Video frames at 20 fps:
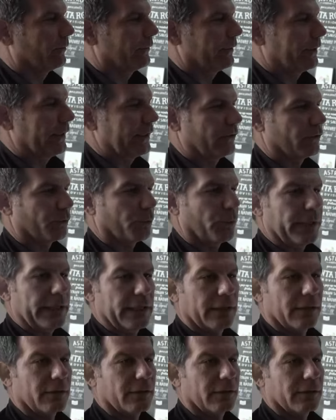it's
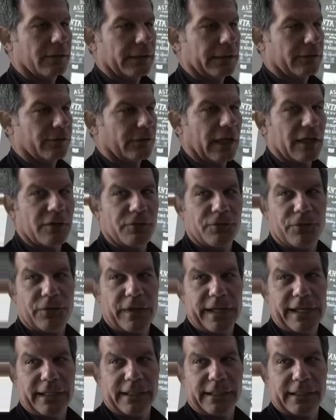real, it's not
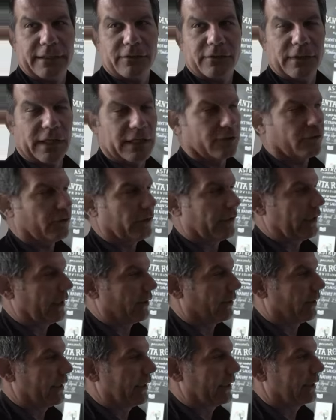fake, it's not
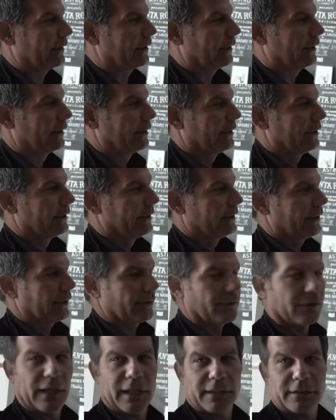generic,
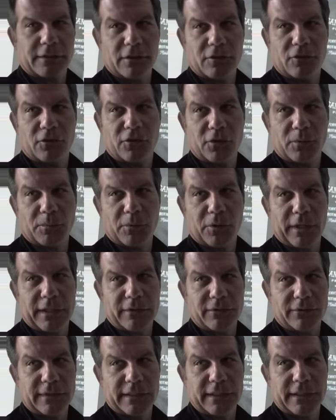it's not
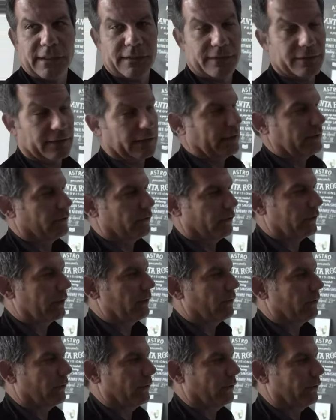consumeristic. It just
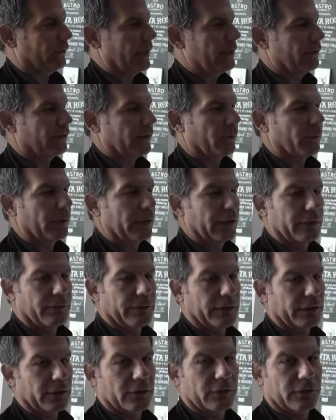gives you a sense that we live
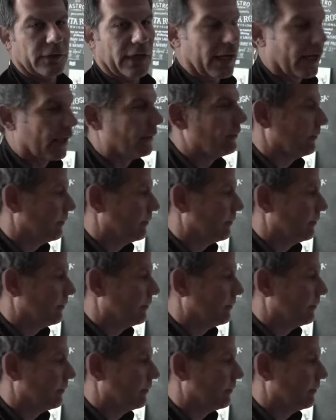in a good time.